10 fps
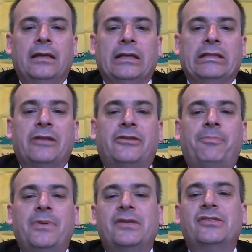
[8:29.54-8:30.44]
that the
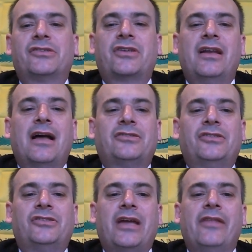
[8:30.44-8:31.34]
business cannot
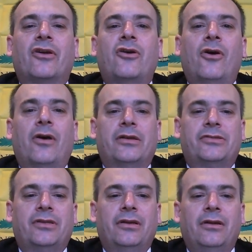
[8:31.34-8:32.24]
sustain the cost.
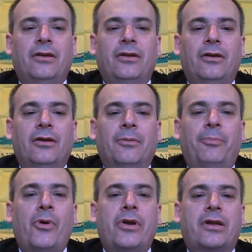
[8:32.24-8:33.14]

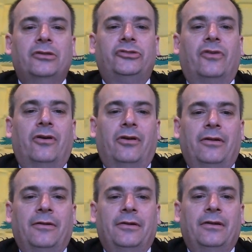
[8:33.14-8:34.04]
Border control,
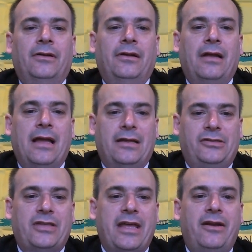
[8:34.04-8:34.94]
as
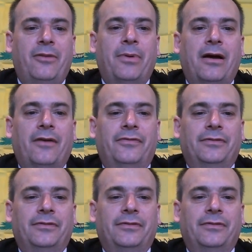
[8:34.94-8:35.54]
stated above.